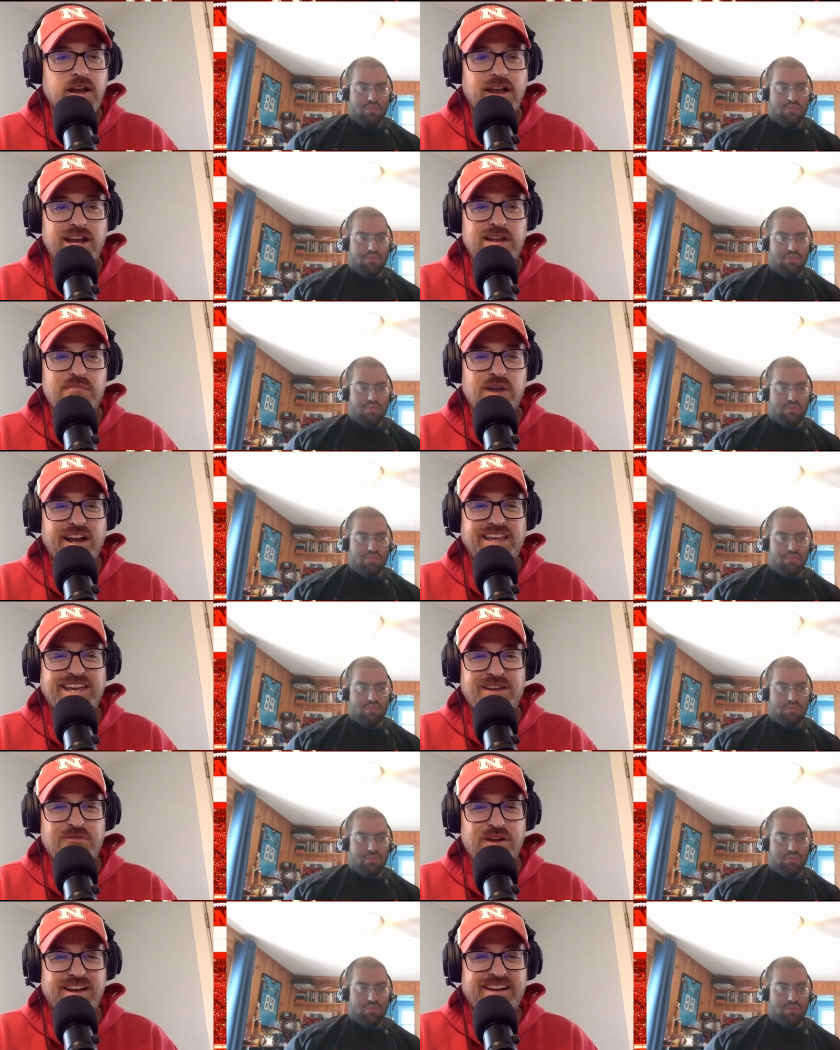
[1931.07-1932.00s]
Speaker 1: anybody
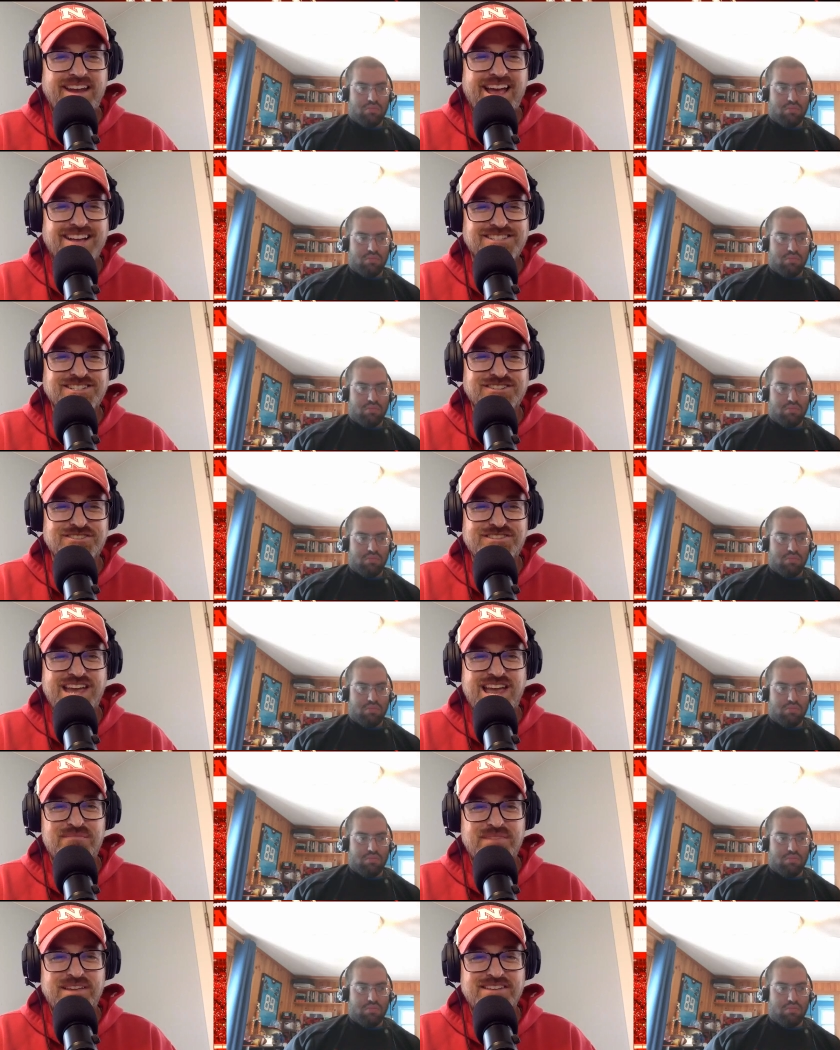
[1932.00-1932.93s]
can win a national
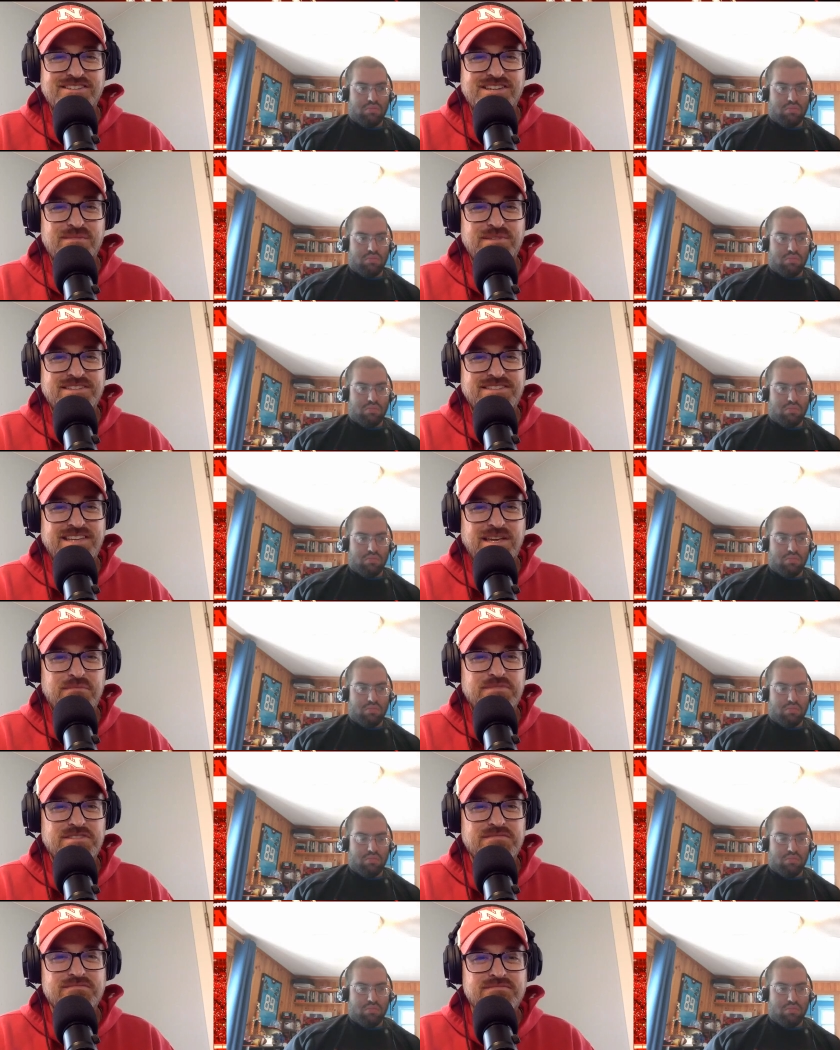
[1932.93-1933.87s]
championship. It
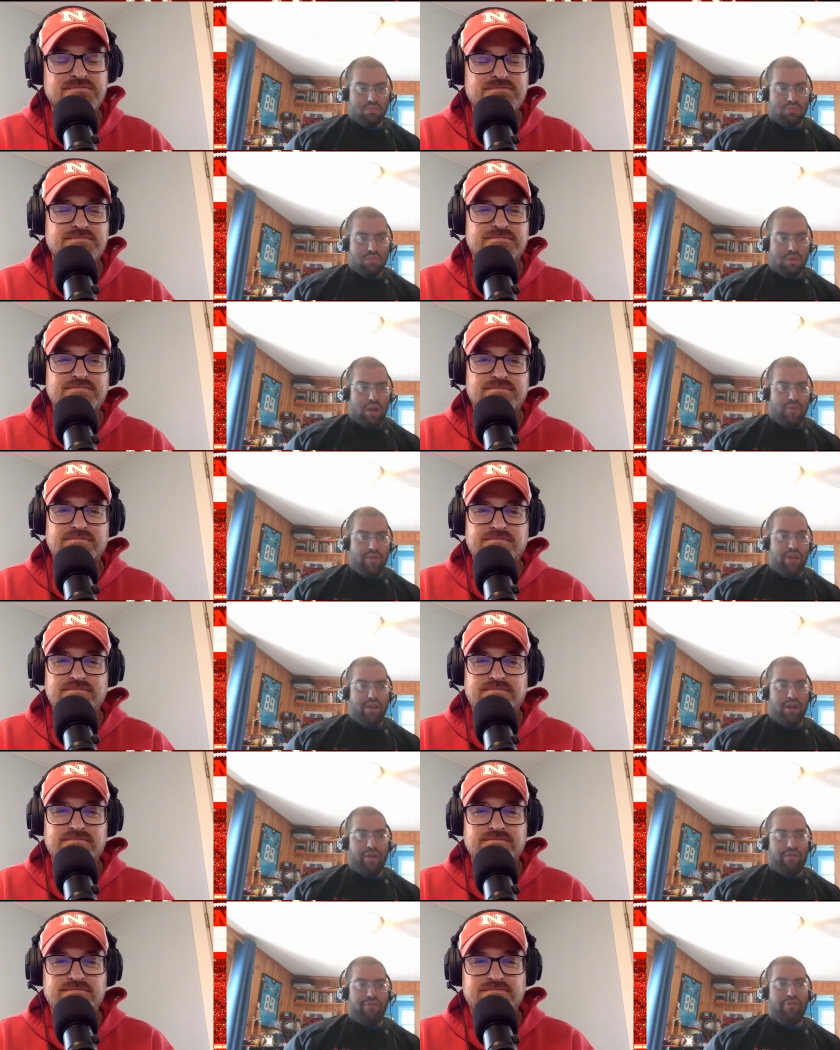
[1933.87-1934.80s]
seems.
Speaker 2: I
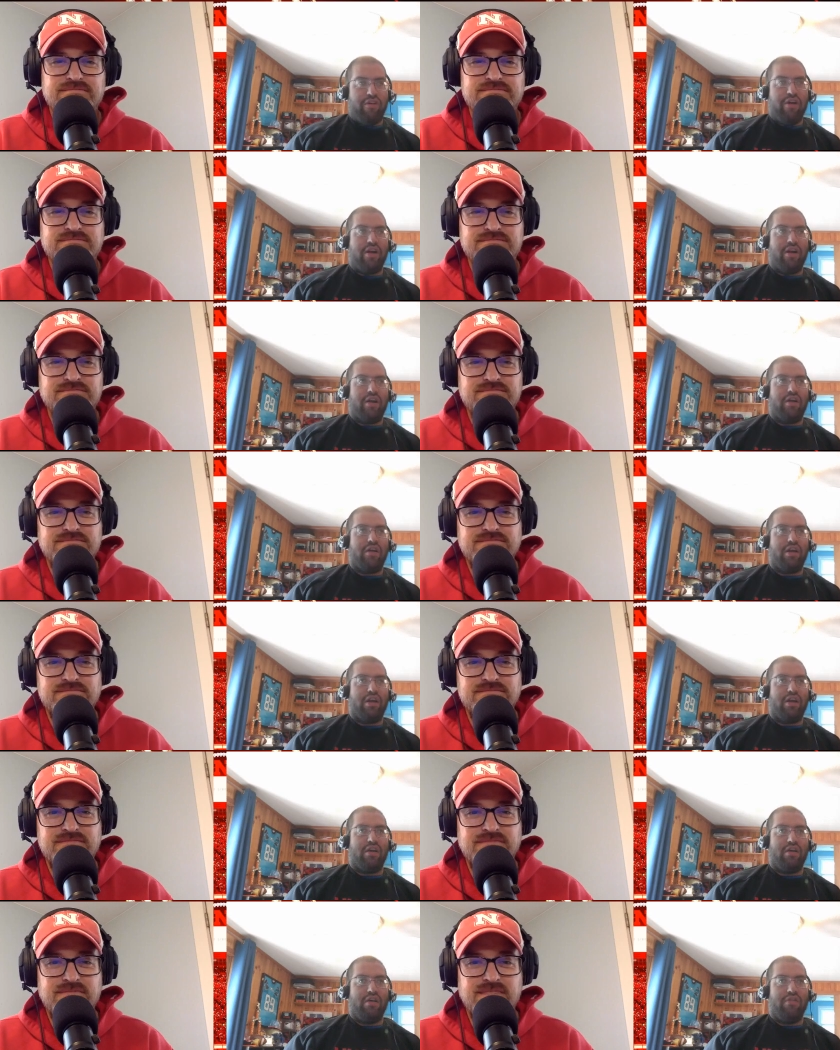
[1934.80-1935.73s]
mean, look at Florida,
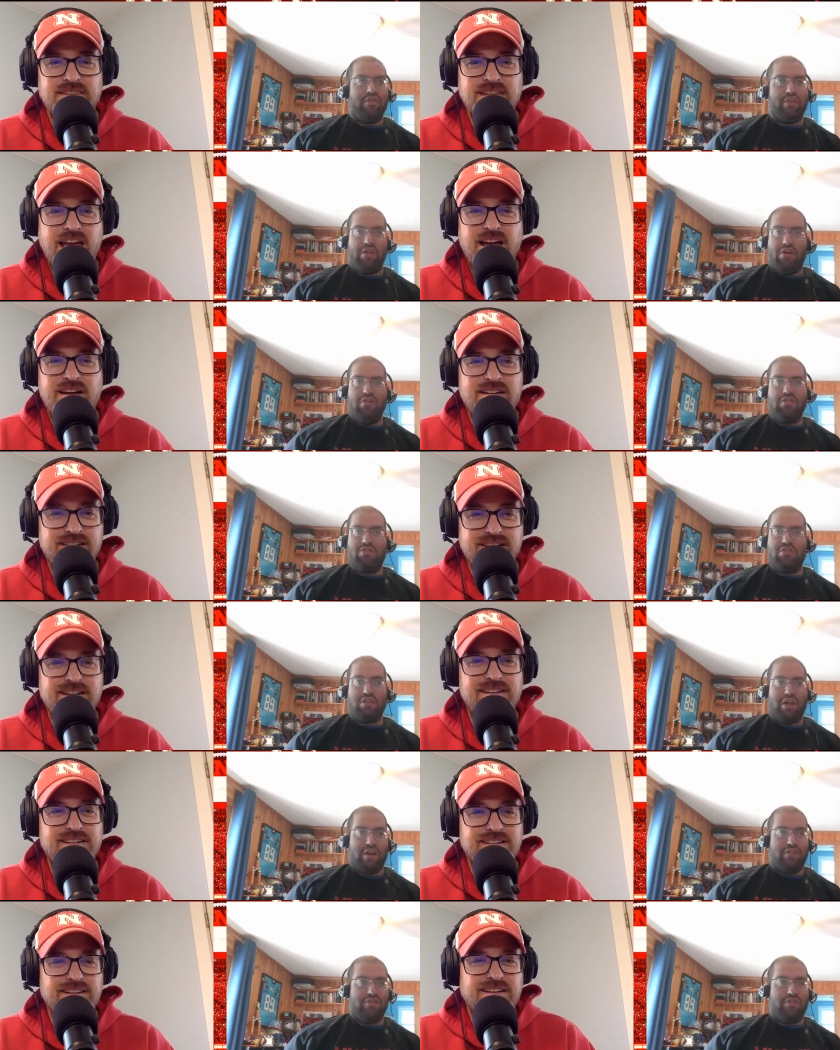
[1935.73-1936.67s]
like Gulf yeah.
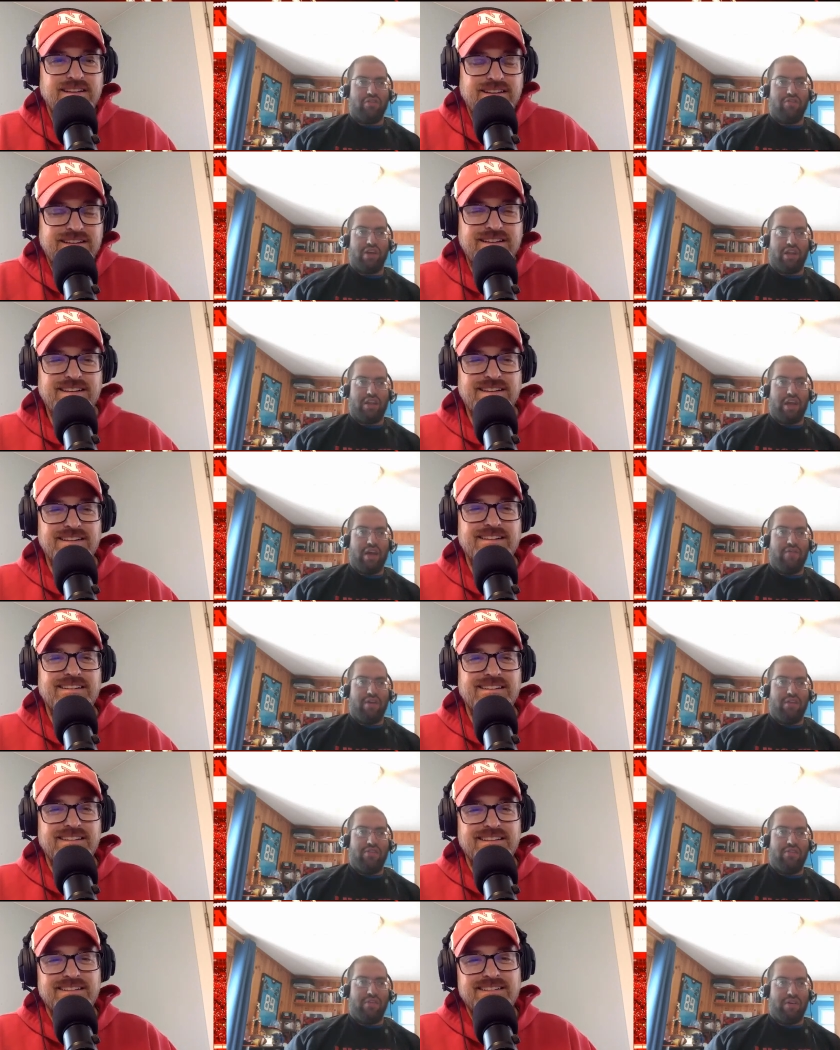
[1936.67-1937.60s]
like schools like that
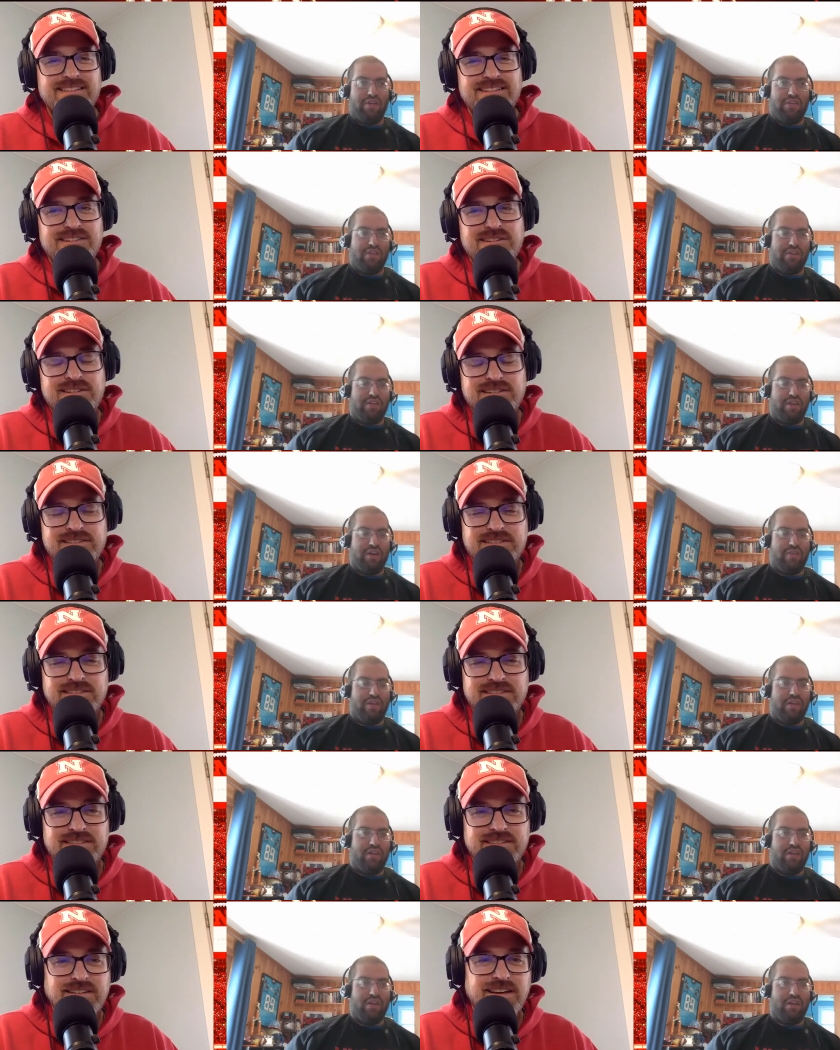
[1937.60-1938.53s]
made some noise in the
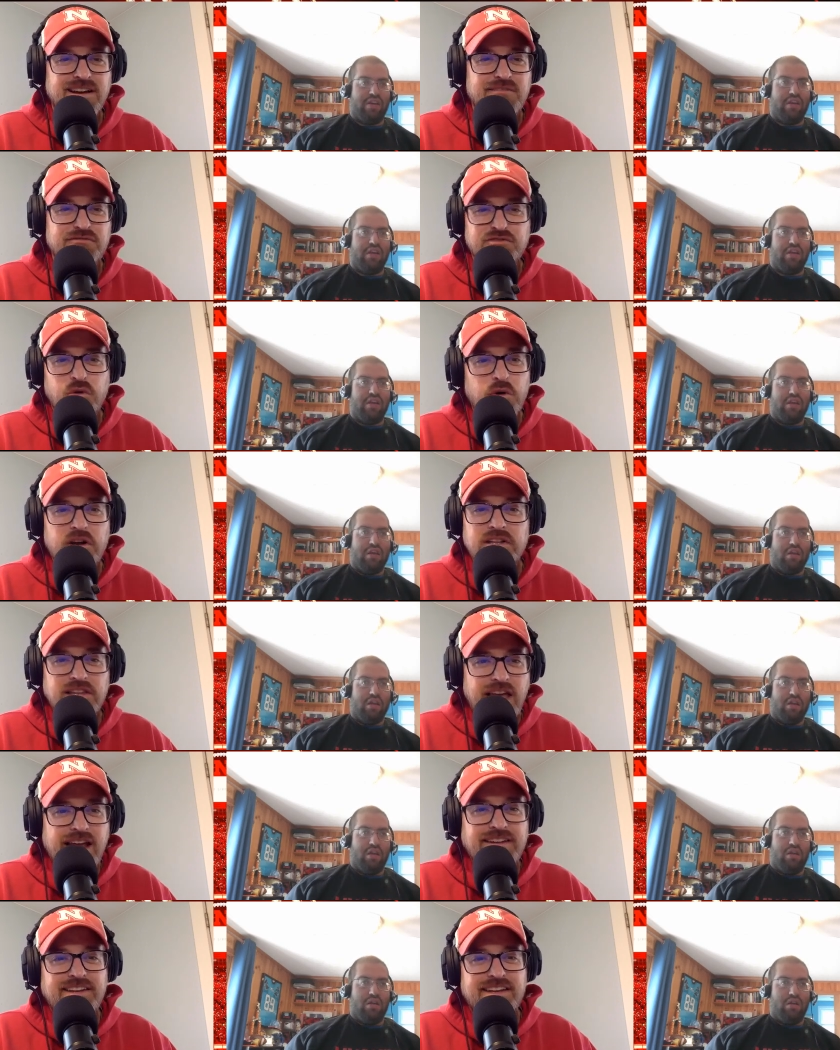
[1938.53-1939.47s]
tournament.
Speaker 1: Yeah, Florida
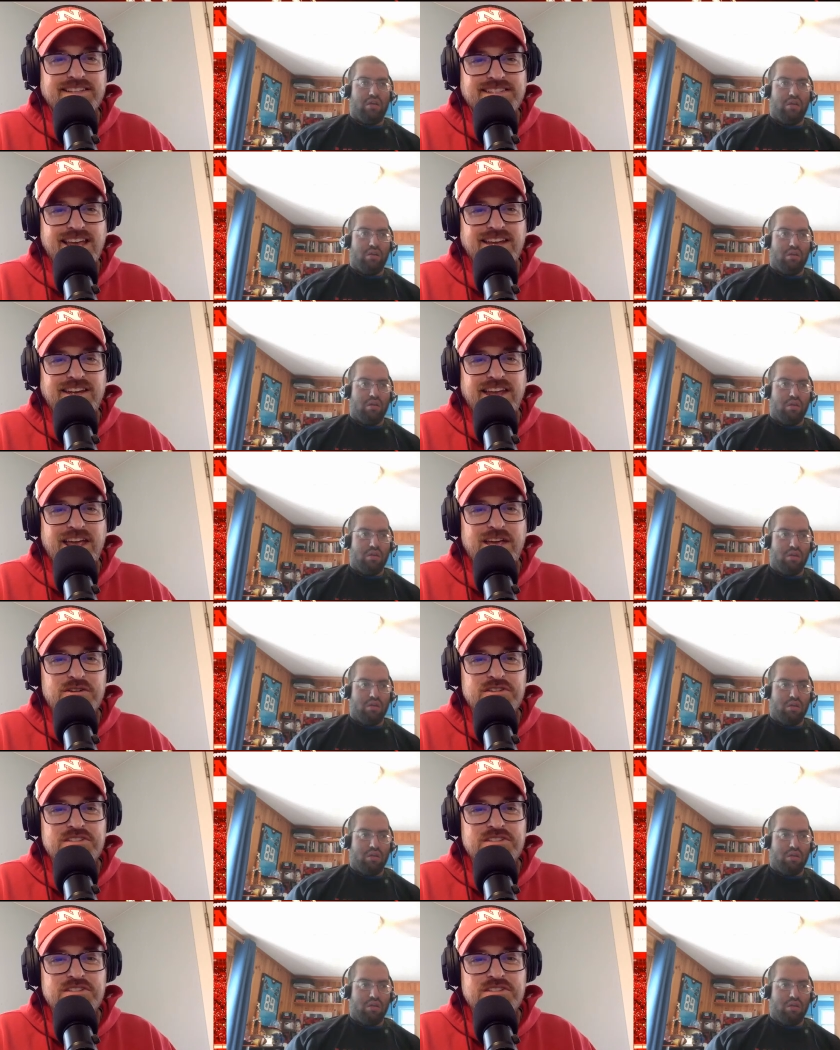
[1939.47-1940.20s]
Atlantic, San Diego